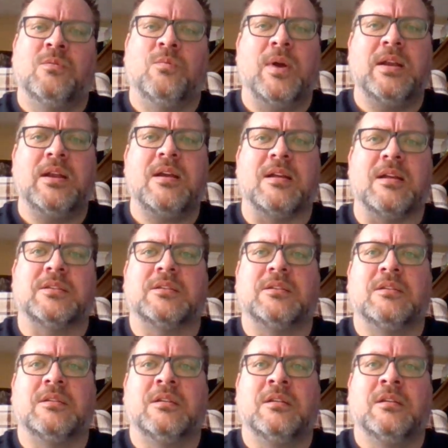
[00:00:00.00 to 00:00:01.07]
"Why not?"
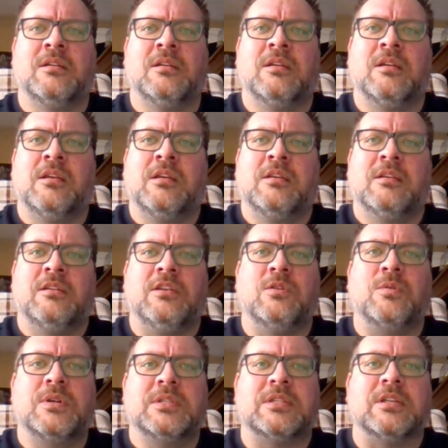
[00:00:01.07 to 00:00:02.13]

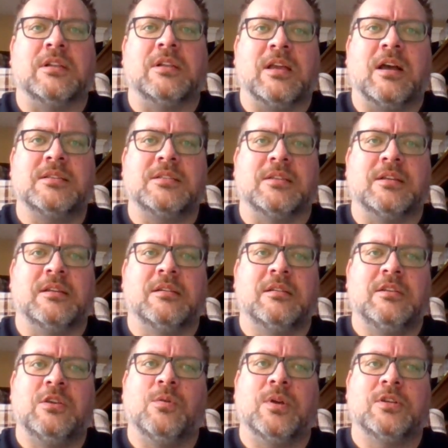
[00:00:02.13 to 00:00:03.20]
"You are still a gosling.
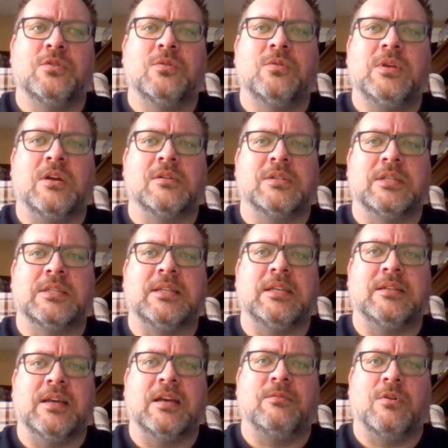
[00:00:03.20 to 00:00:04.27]
You are too young to see
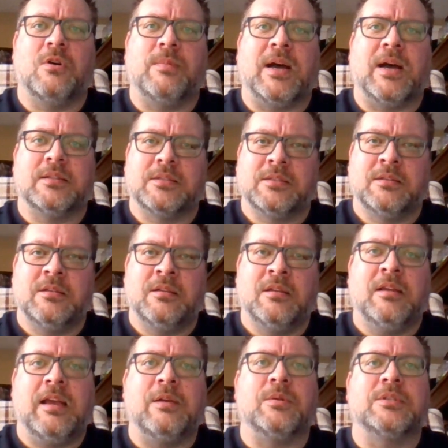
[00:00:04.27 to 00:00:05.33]
dead robots.
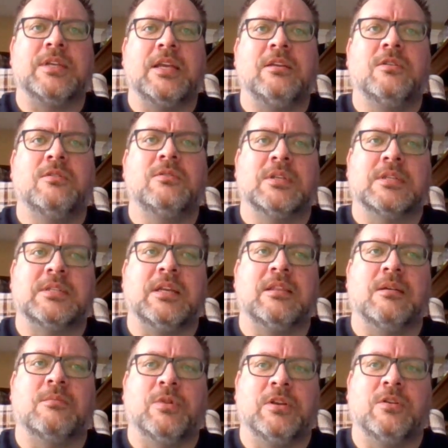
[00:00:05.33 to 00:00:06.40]
I will take you to see
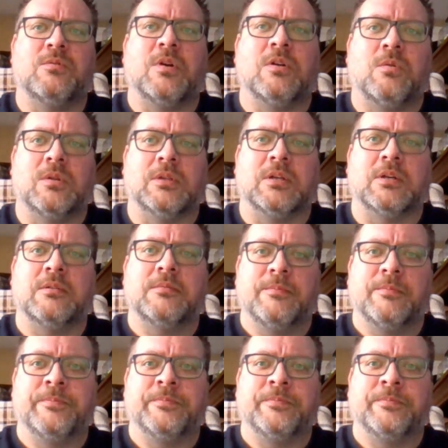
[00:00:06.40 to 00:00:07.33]
them when you are older."